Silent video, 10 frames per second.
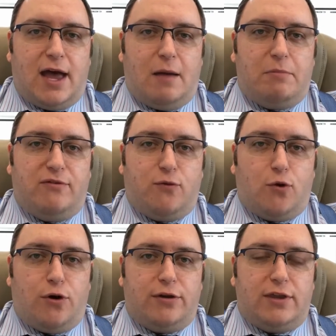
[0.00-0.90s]

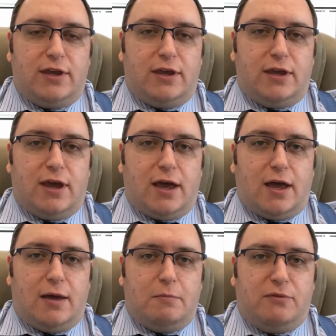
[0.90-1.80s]
before
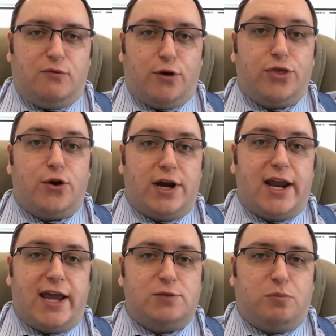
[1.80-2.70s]
30
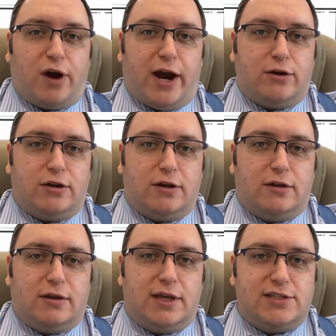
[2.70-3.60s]
days prior to
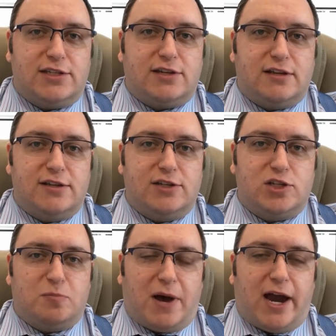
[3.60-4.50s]
the existing lease
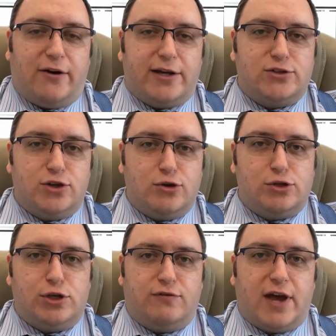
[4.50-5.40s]
expiring. So
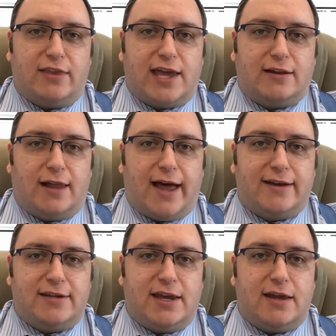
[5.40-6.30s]
usually you've got that
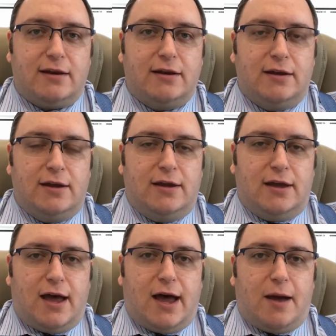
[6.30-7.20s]
locked in
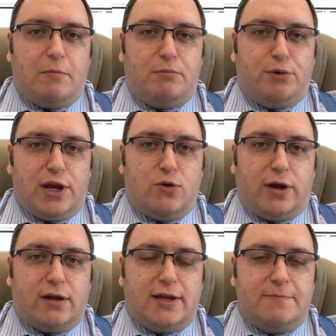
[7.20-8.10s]
pretty
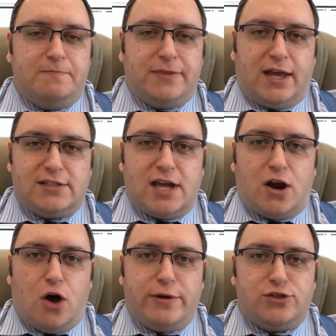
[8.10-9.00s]
quickly. Now, it's not
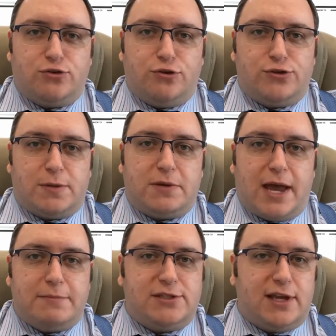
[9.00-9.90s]
always true.
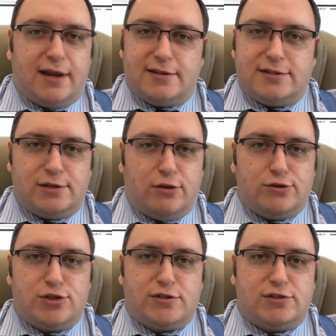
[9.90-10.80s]
Sometimes tenants,
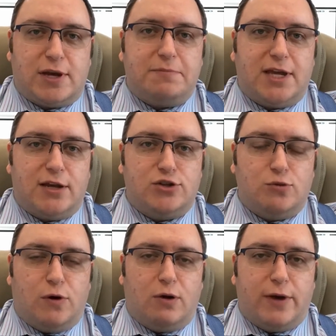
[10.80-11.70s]
there's just some tenants
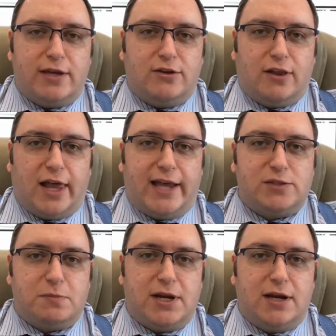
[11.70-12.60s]
who want to wait till the
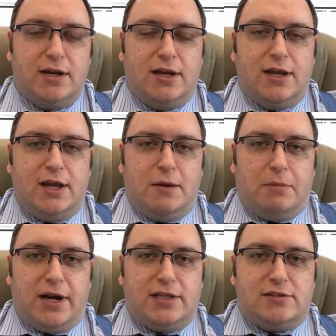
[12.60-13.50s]
last minute,
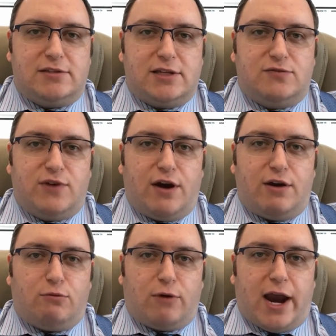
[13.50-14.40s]
but it's
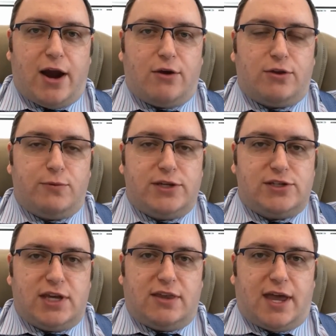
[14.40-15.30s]
very rare that we
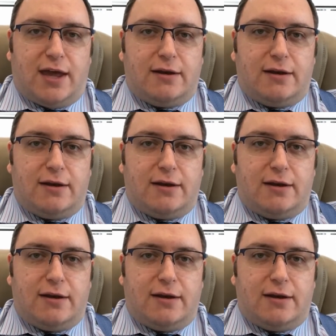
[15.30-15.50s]
see that.